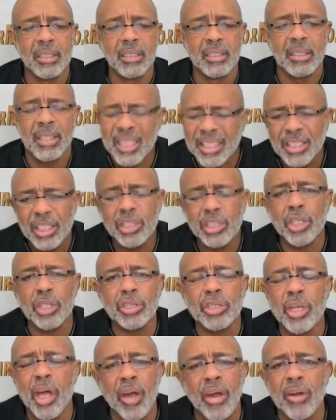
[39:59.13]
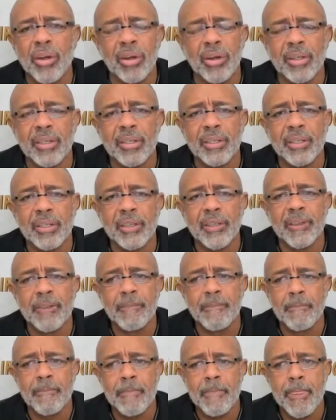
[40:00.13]
This is your turn.
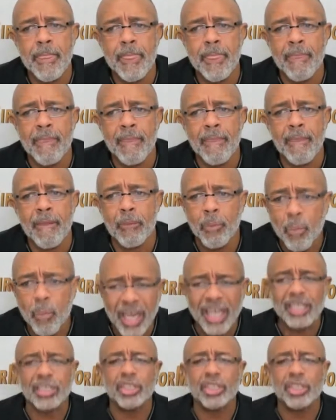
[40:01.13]
We are